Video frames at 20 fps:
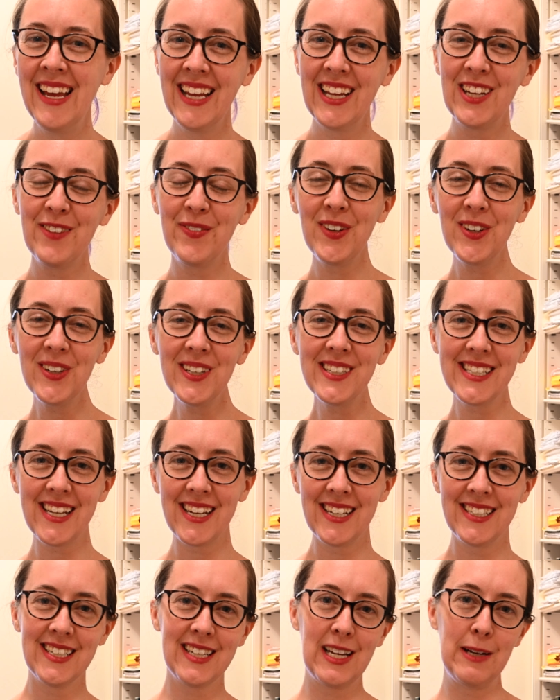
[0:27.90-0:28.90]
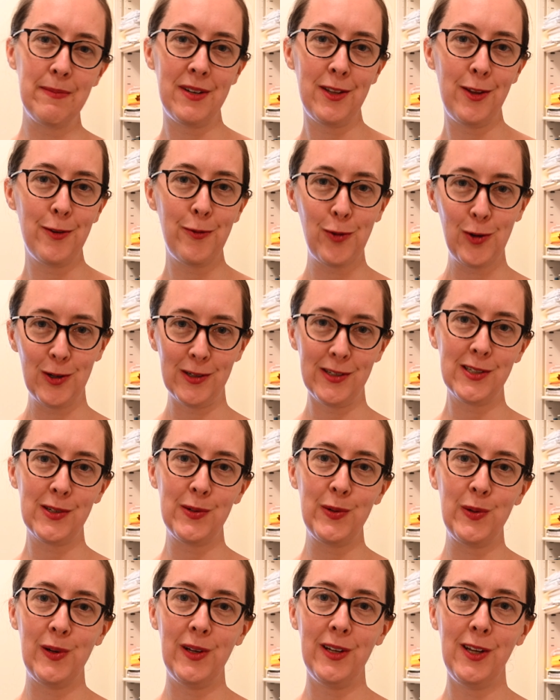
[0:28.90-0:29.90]
If you decide to come to the Ford
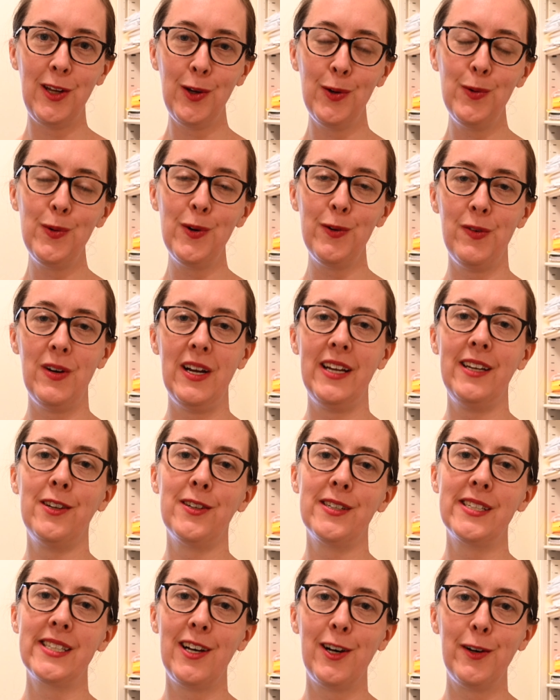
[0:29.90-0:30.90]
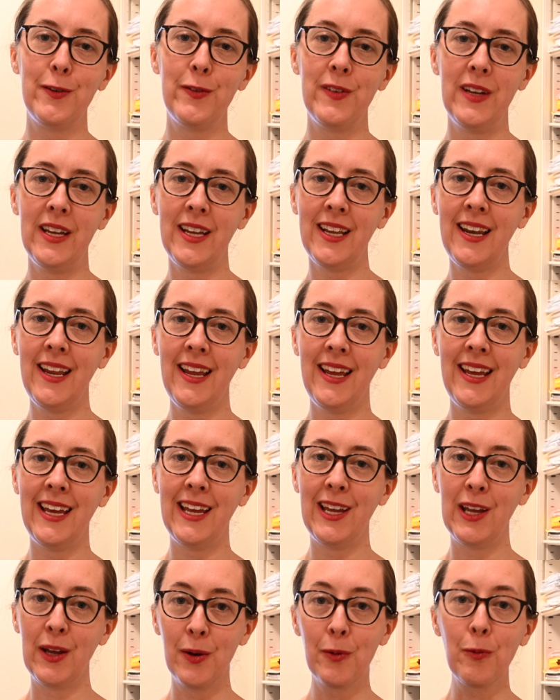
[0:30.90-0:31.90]
School, you will find yourself in
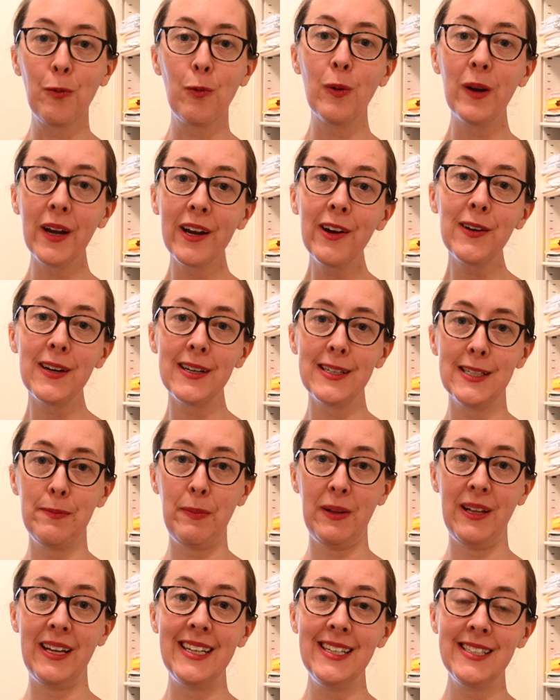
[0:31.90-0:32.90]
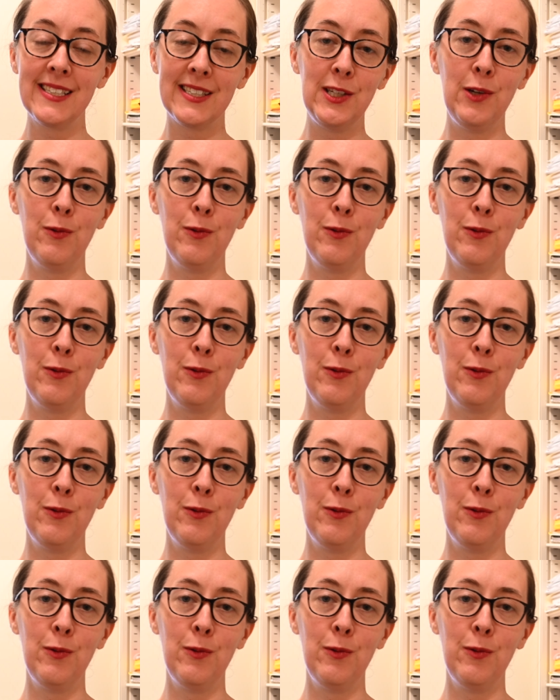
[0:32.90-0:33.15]
a rigorous place.